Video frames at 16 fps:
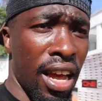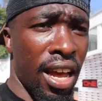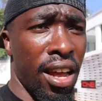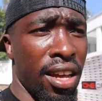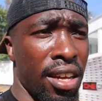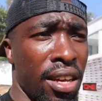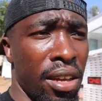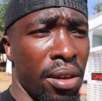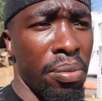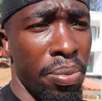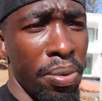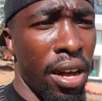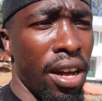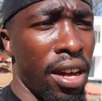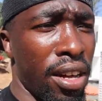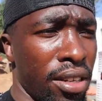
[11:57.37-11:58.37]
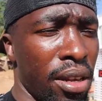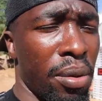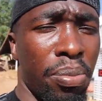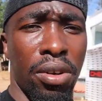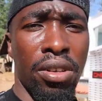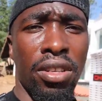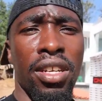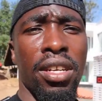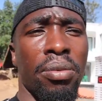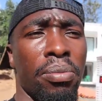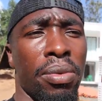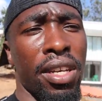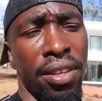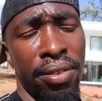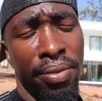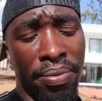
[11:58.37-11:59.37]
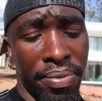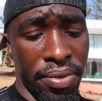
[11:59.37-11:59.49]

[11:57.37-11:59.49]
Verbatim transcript: uh, keep uh, supporting me.